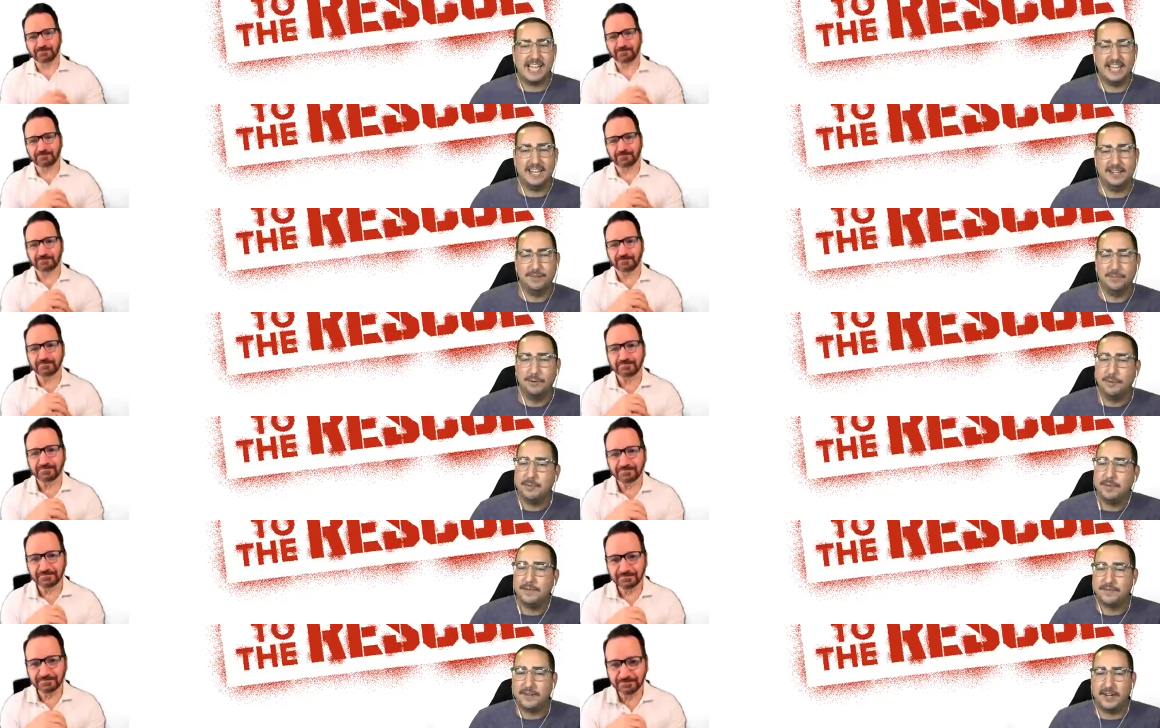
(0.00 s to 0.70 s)
Speaker 1: And it will
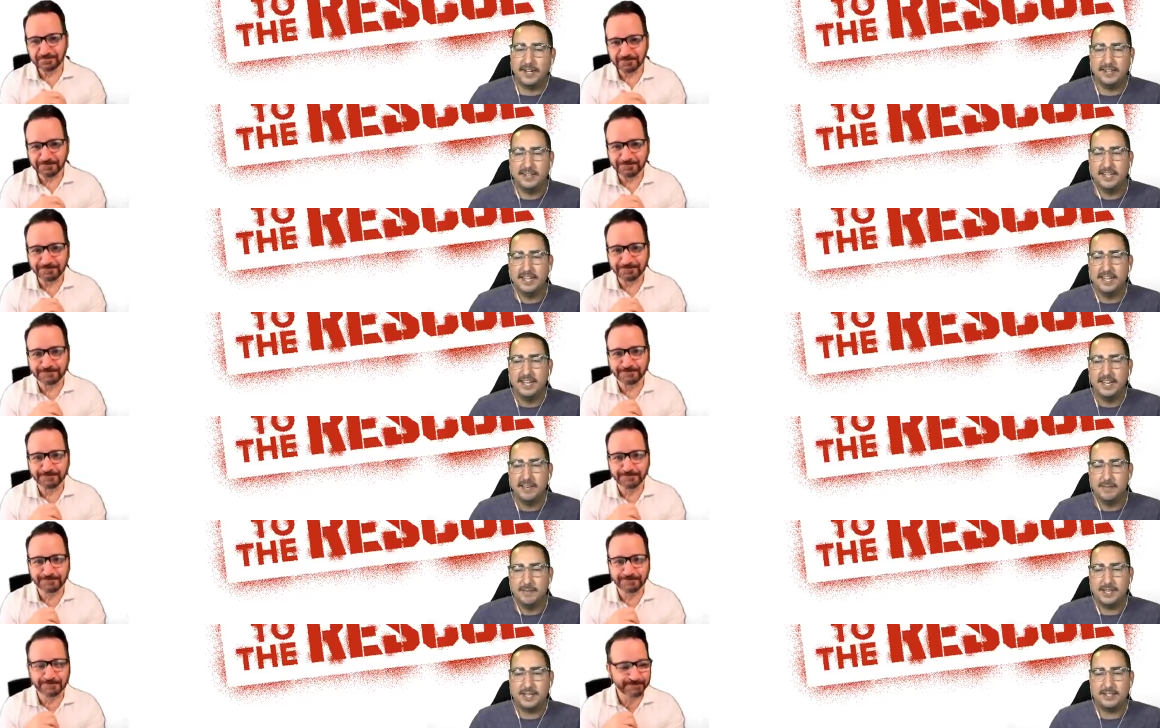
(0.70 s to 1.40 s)
be fun
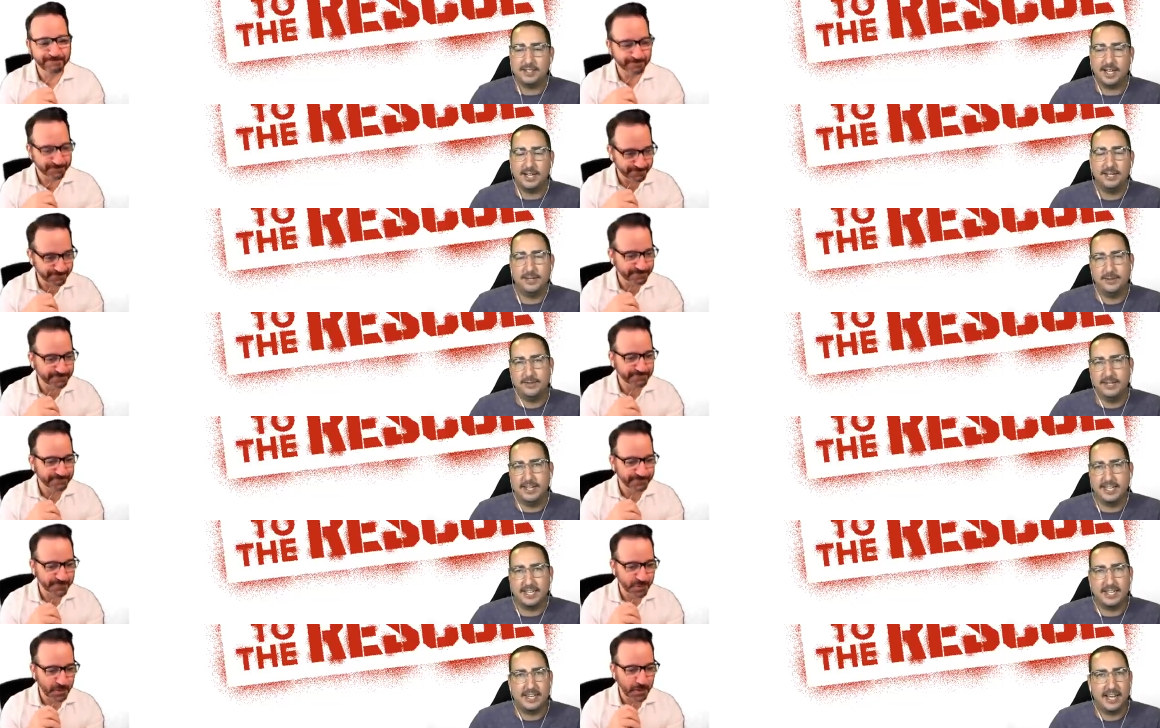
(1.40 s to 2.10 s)
because I know
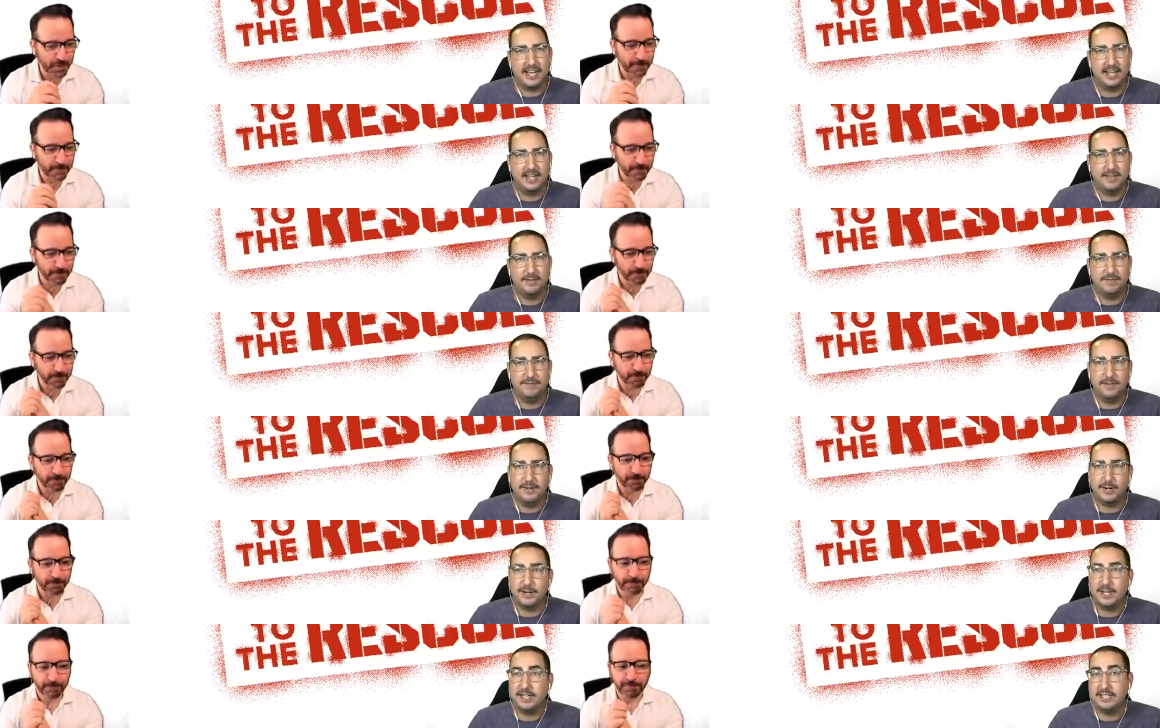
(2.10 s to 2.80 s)
Nick and I have
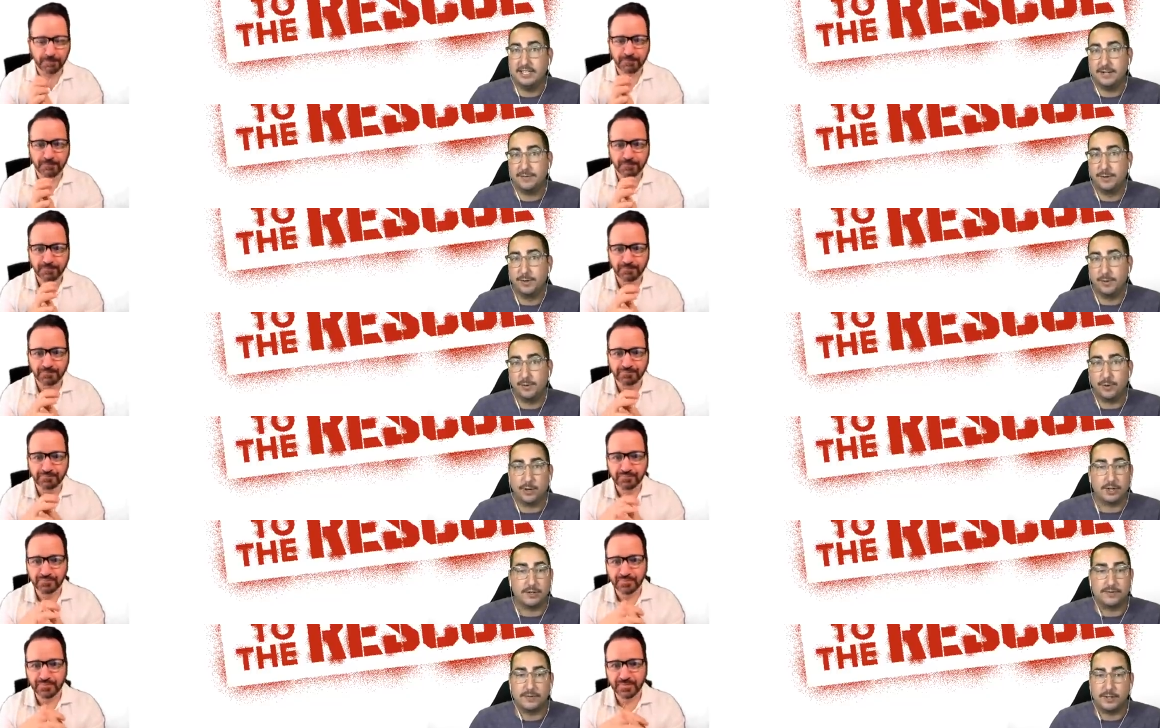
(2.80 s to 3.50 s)
very different
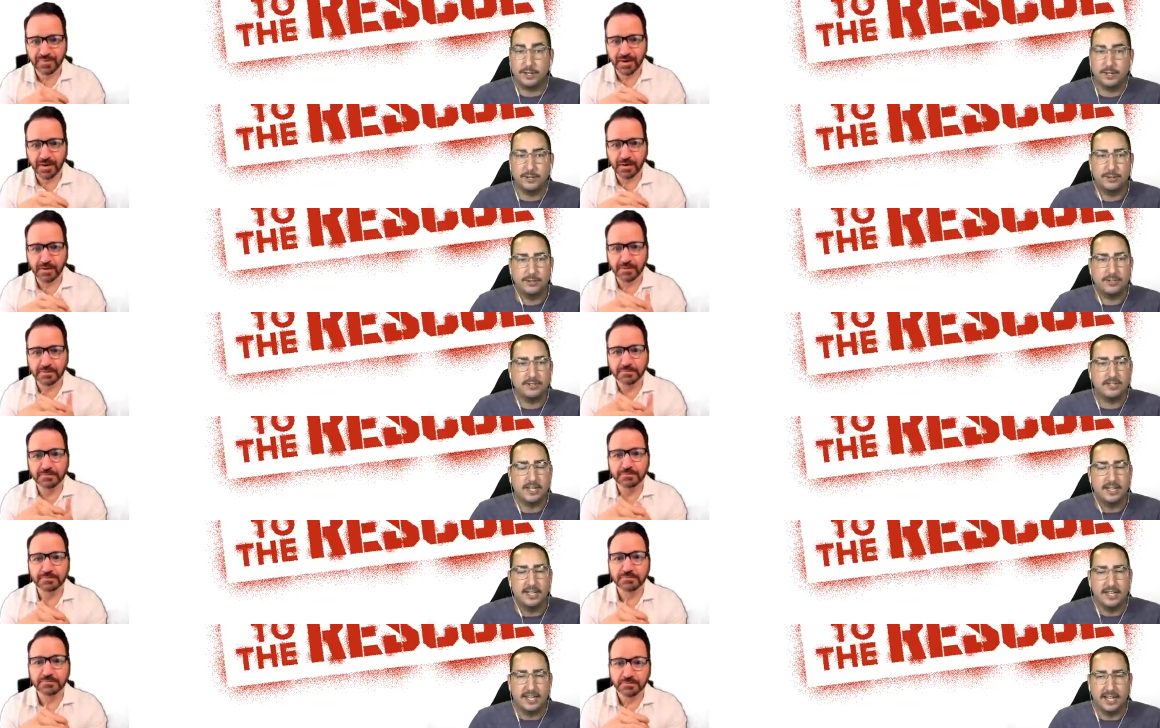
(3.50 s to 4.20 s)
workflows.
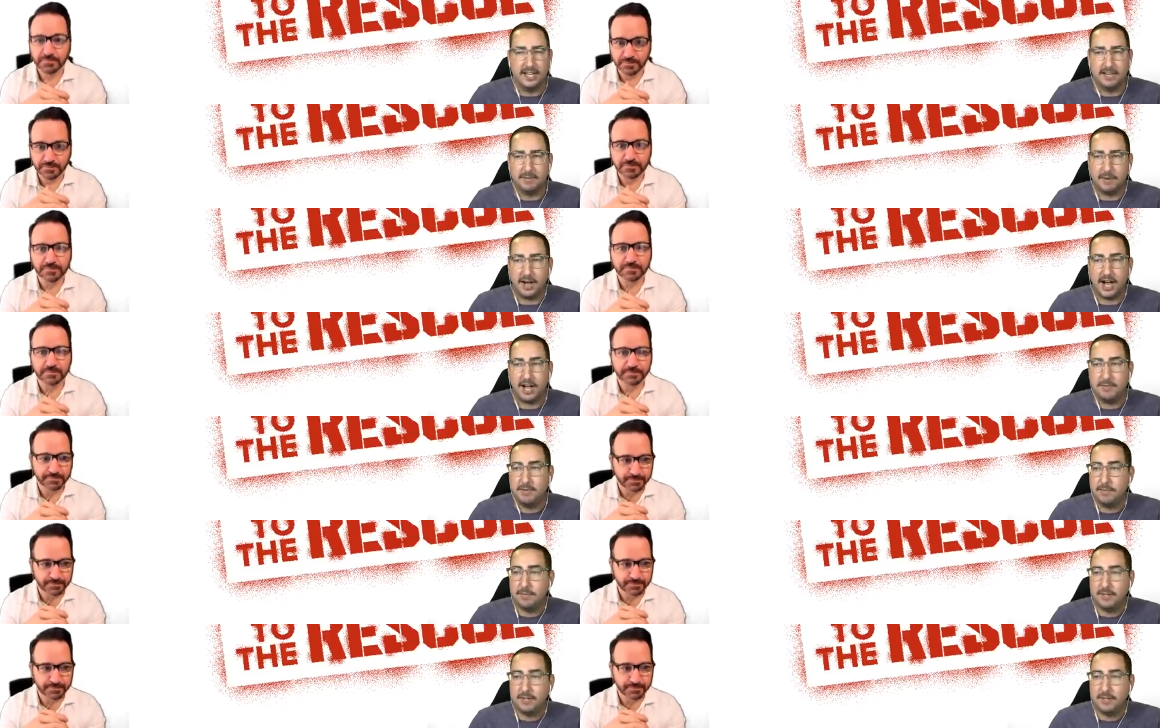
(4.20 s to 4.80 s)
I'm a